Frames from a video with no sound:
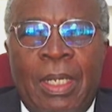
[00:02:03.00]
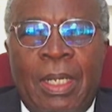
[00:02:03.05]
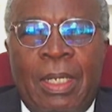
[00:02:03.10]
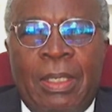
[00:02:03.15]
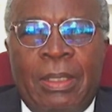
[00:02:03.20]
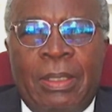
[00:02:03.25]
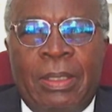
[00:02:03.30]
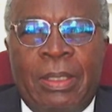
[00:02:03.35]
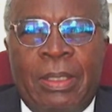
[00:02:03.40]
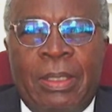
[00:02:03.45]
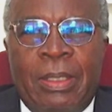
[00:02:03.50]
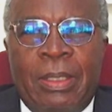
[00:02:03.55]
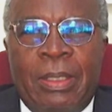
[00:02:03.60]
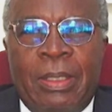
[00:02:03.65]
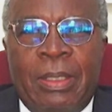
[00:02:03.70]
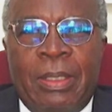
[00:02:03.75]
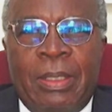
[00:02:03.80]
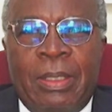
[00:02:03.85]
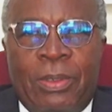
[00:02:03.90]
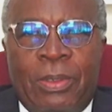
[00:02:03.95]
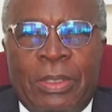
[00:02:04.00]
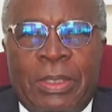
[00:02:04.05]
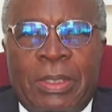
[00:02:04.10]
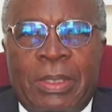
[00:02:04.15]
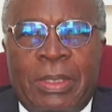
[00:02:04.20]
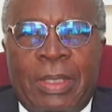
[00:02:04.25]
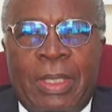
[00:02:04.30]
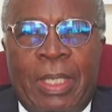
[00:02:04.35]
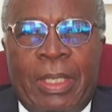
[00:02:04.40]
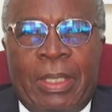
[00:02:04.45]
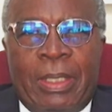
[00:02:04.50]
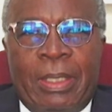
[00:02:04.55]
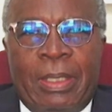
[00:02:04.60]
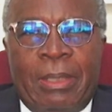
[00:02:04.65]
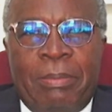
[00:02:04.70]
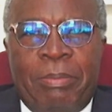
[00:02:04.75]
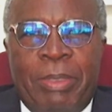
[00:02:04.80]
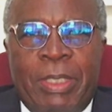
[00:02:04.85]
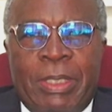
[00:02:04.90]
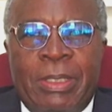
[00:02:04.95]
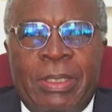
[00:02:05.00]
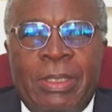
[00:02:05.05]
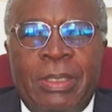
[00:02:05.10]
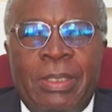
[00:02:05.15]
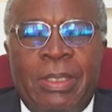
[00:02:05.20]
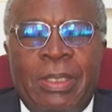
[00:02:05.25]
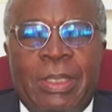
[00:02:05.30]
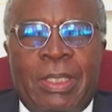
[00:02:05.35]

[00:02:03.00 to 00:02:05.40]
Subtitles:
And of course, I can best